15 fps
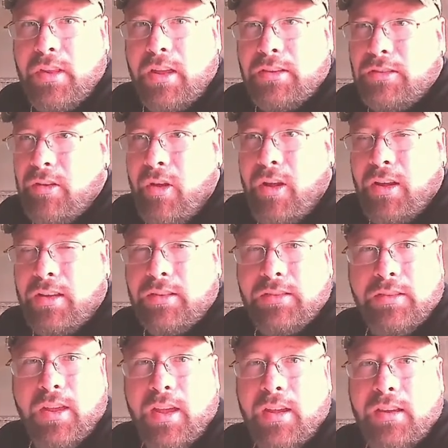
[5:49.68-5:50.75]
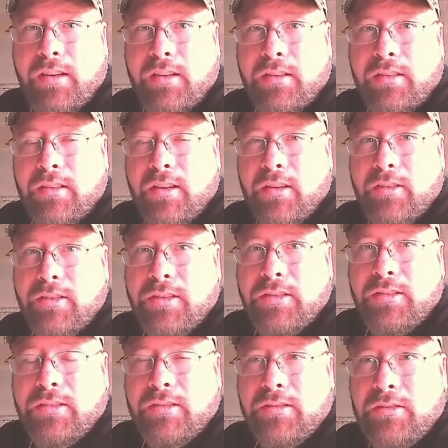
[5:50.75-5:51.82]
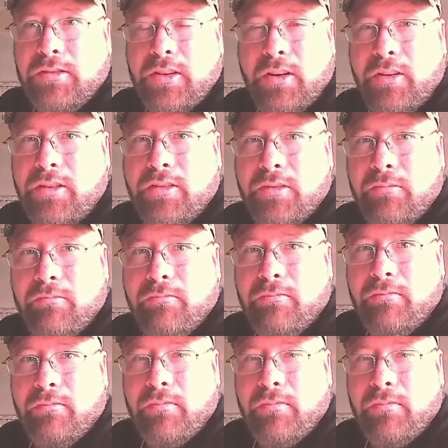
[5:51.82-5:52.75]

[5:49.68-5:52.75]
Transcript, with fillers: That's all I can say. You know, just cherish them.